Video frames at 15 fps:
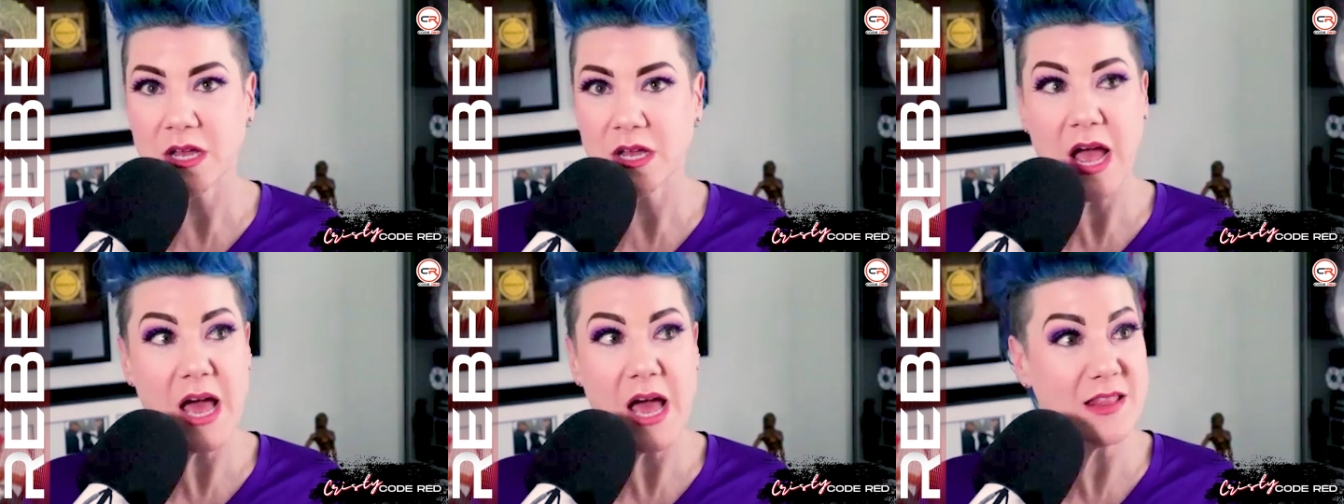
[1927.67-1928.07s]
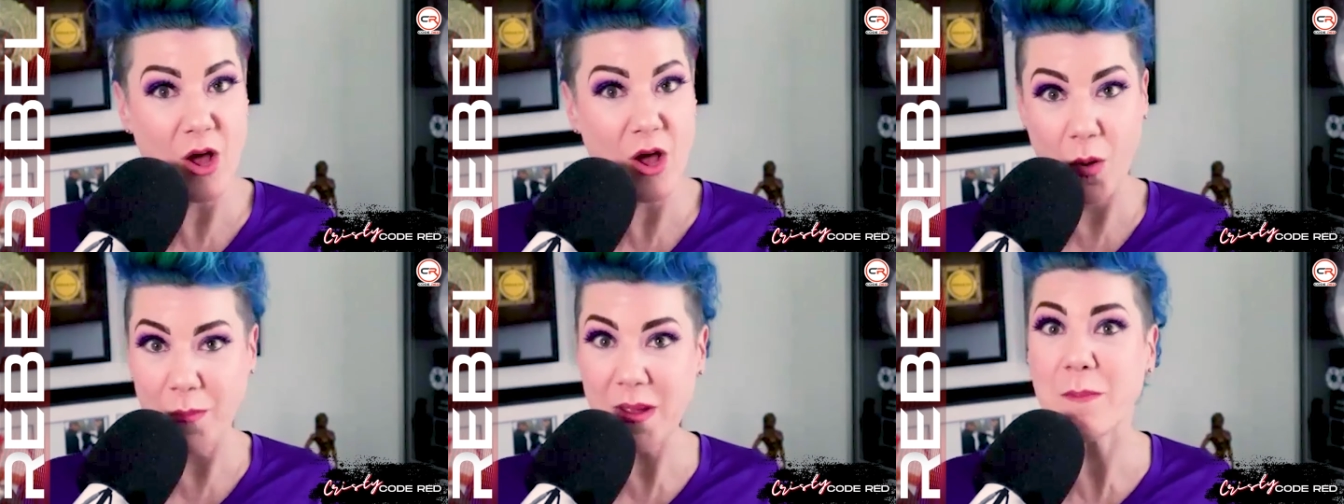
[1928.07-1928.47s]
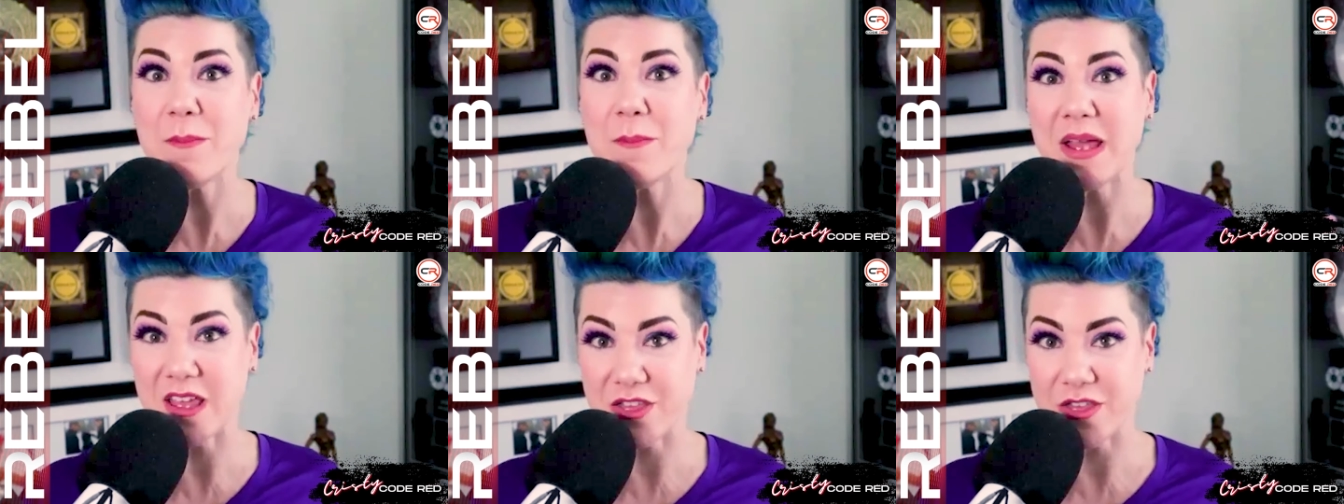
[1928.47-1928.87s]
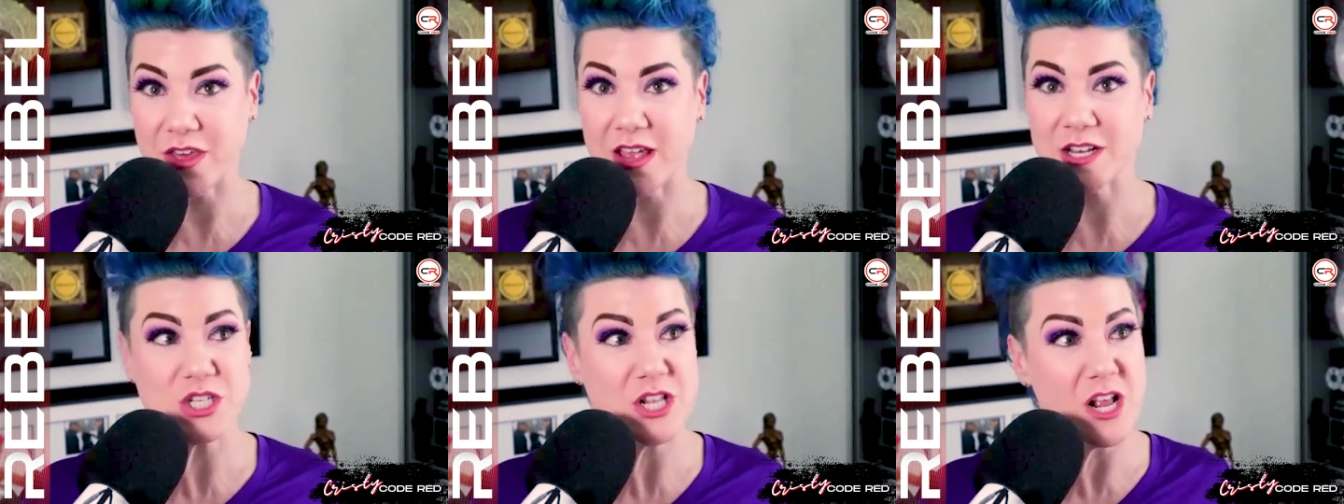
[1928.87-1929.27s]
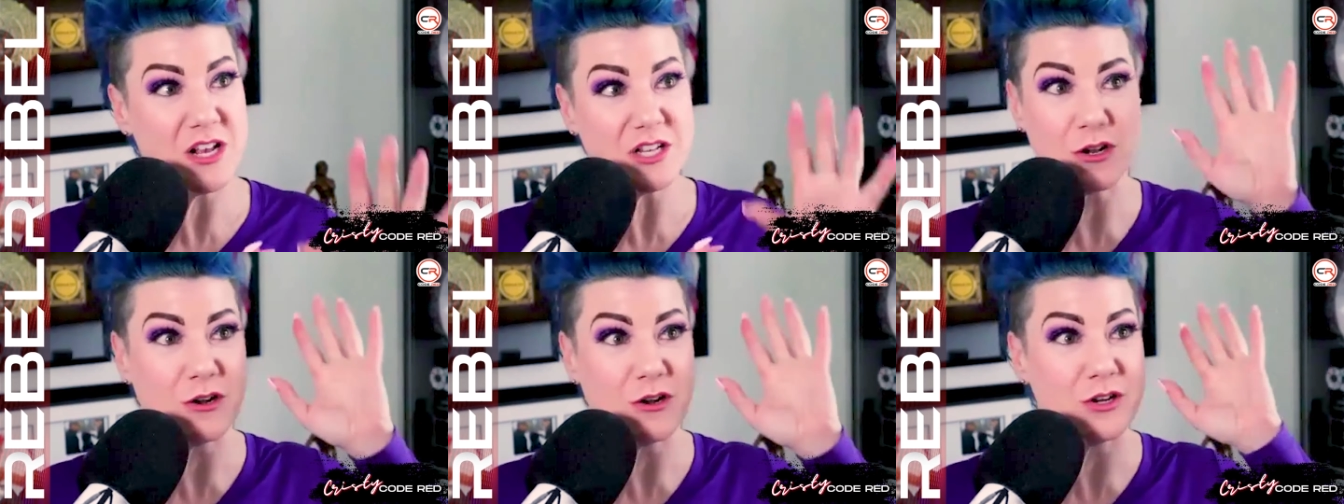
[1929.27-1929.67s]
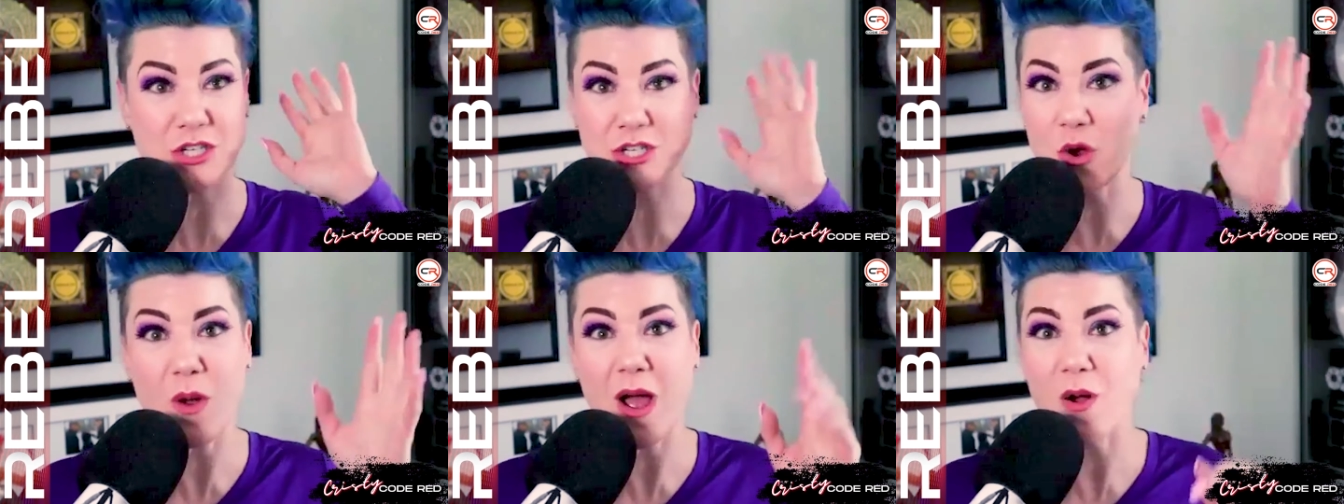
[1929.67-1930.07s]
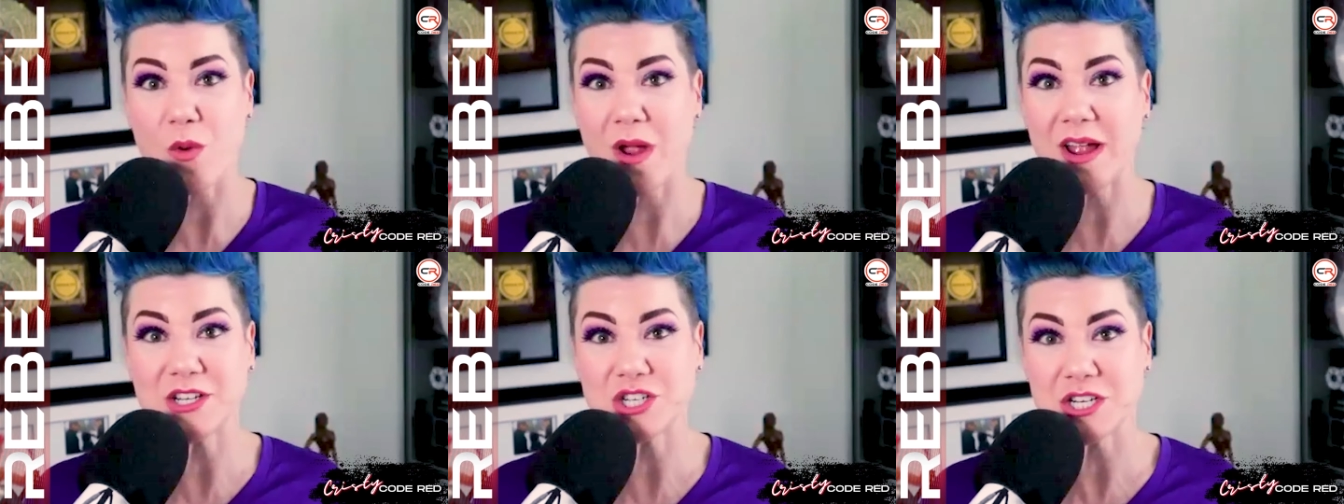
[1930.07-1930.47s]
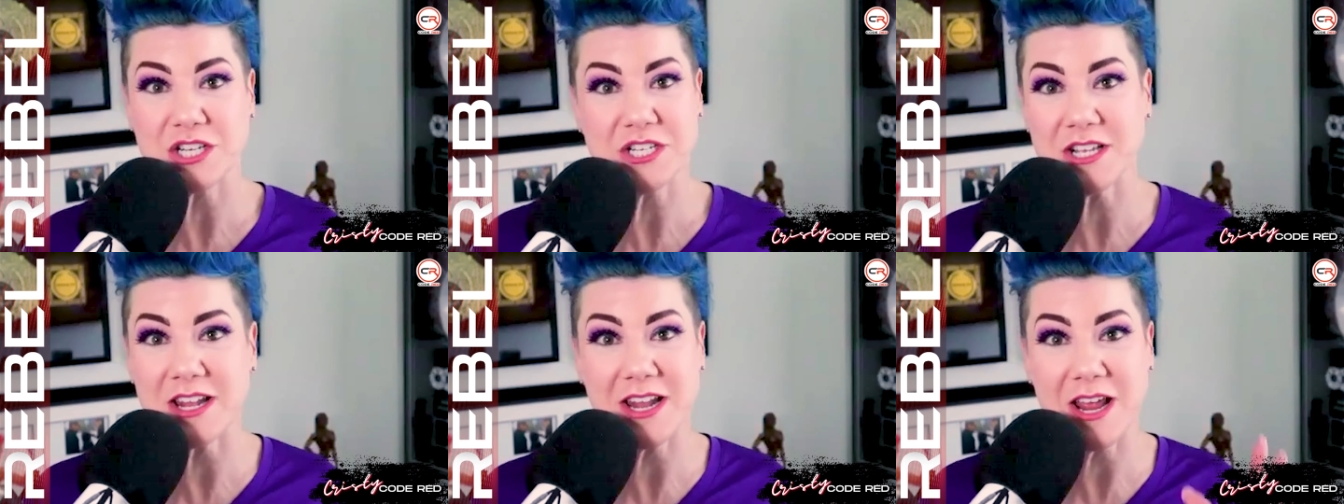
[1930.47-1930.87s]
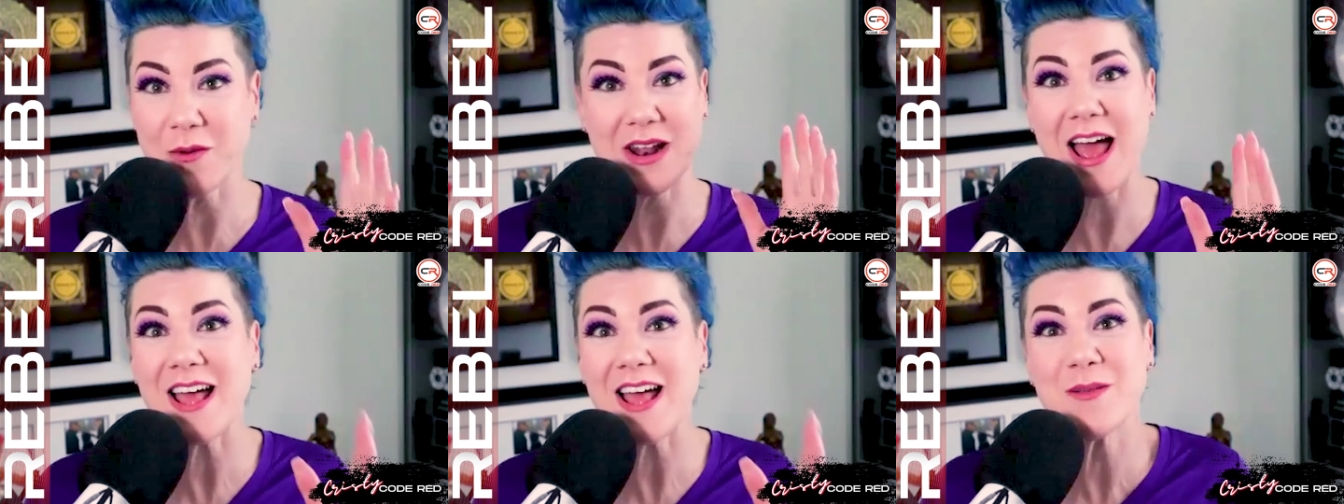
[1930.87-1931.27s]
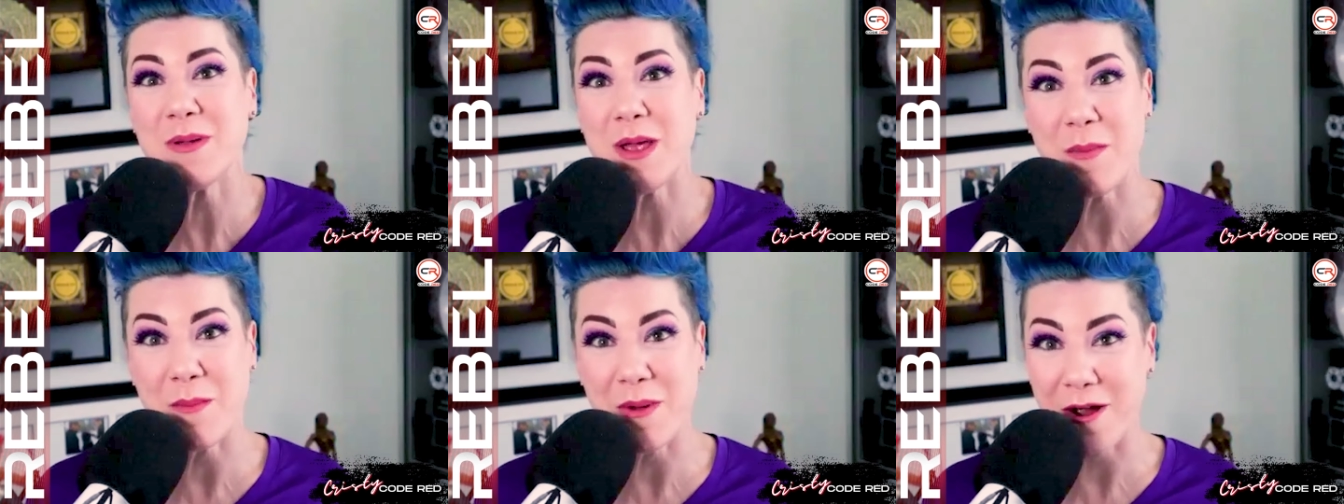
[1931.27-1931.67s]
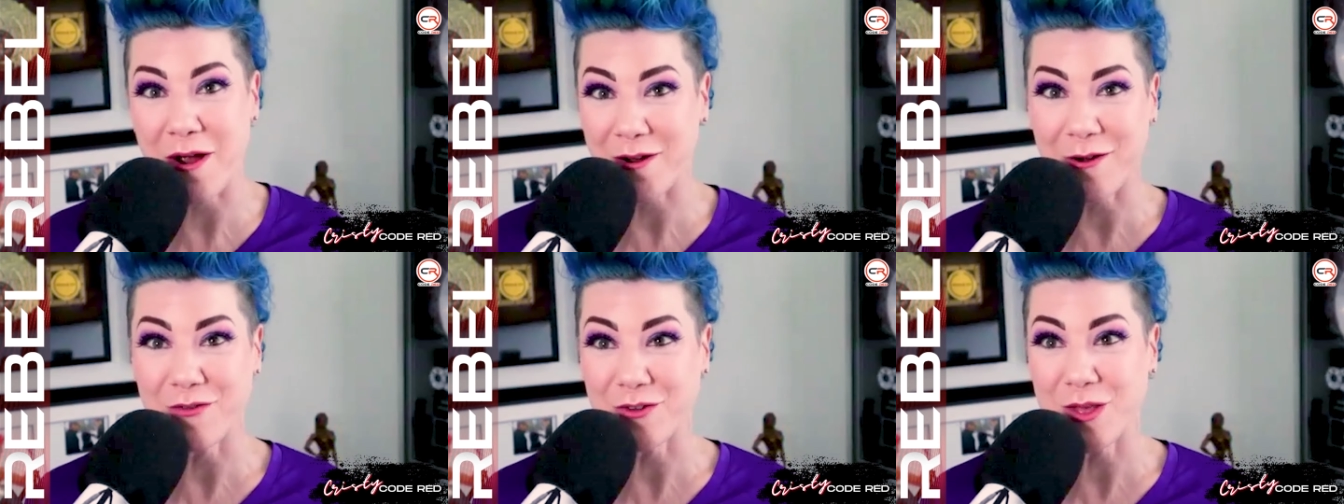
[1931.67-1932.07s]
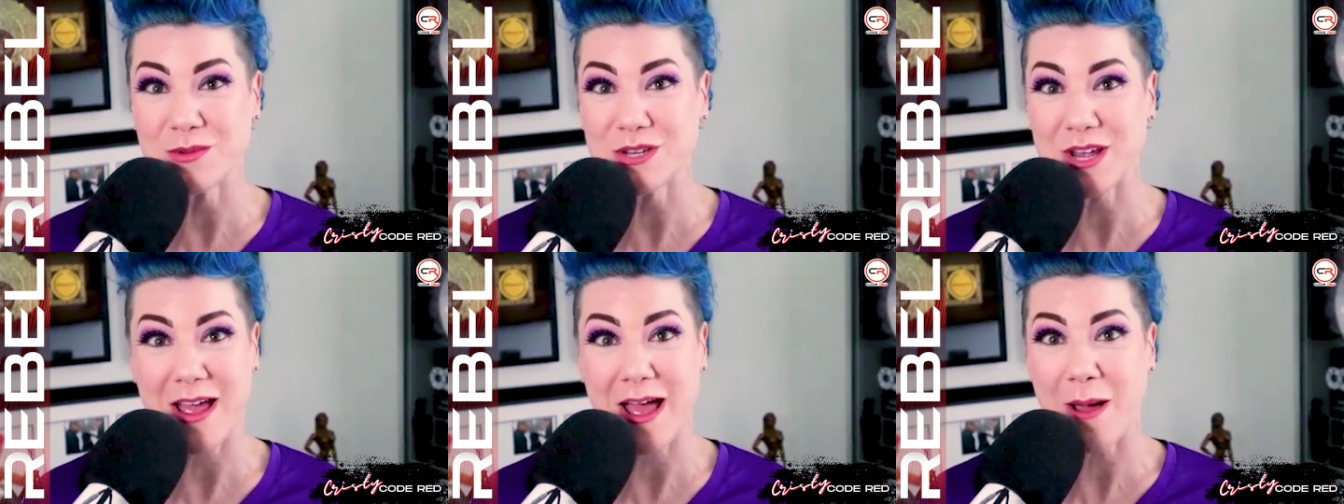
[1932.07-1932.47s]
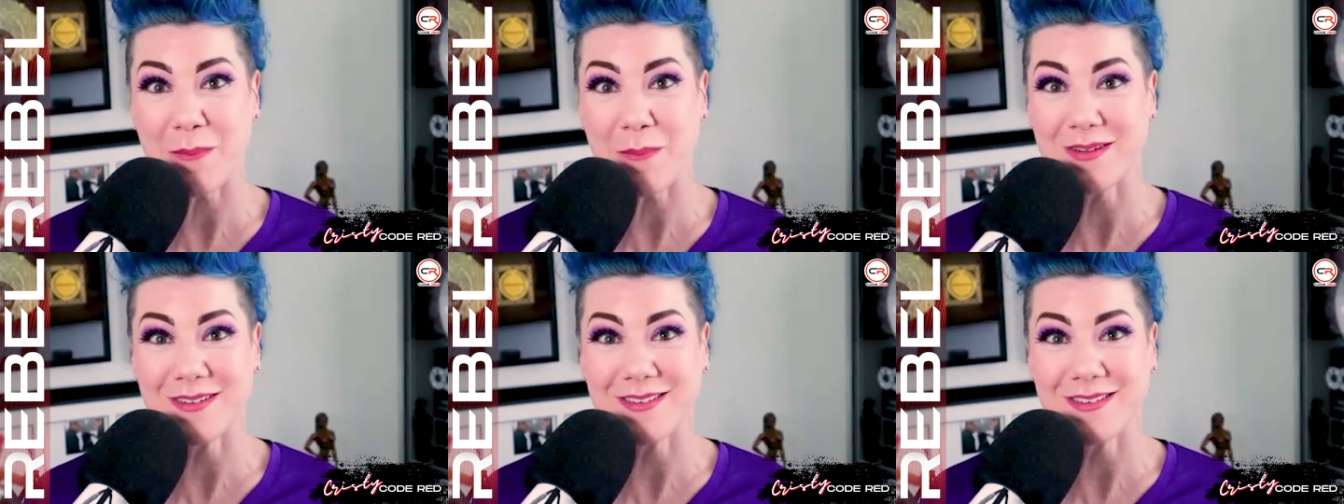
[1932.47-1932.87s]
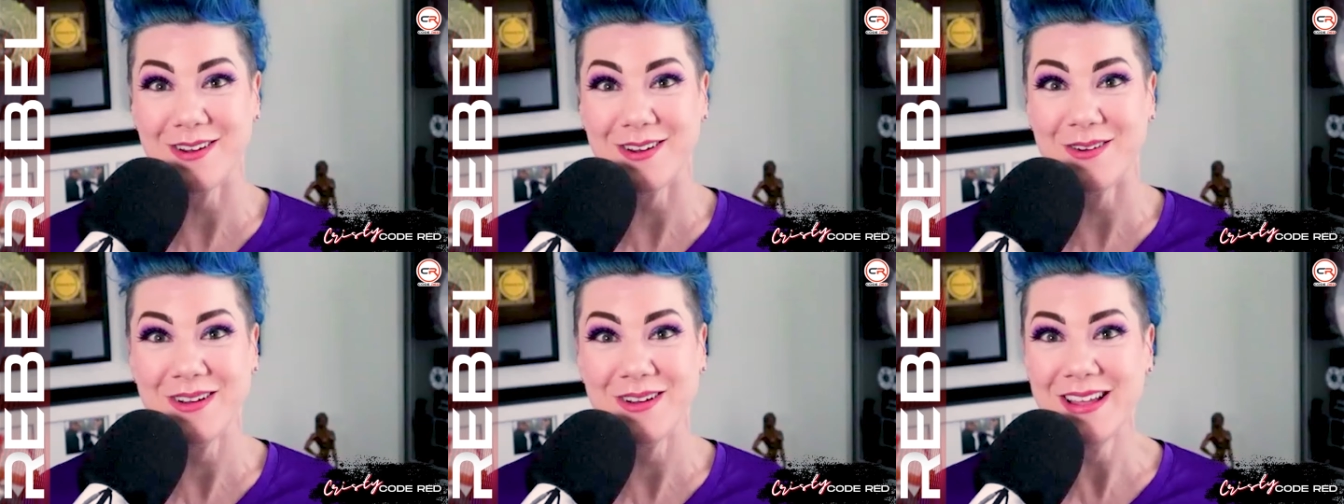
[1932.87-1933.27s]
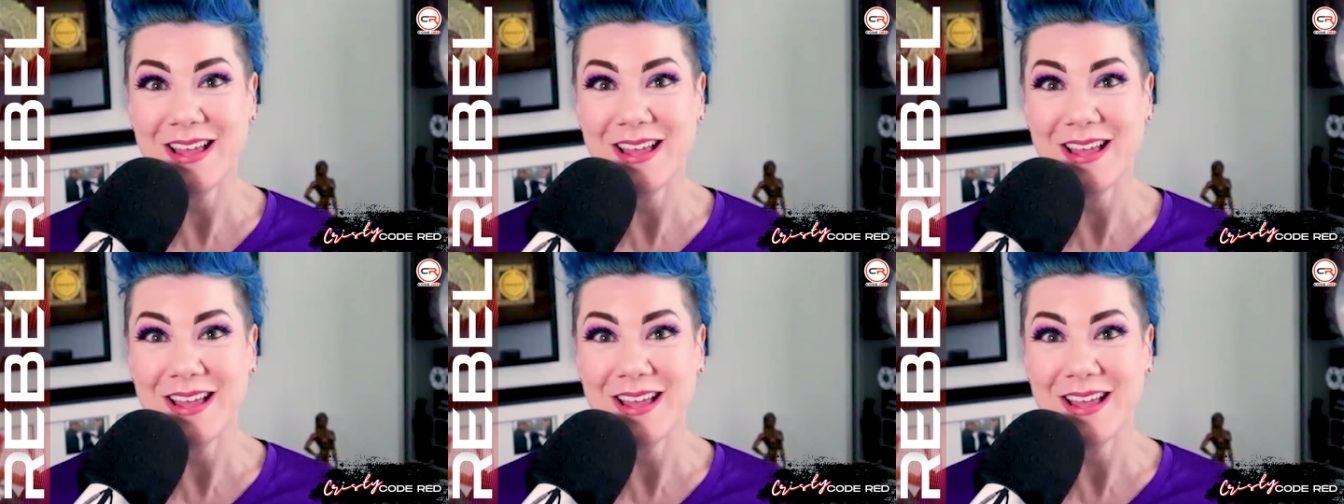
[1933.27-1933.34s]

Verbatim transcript: and they'll be big things, things that are just so outrageous that it would have to be a miracle for them to happen. You know,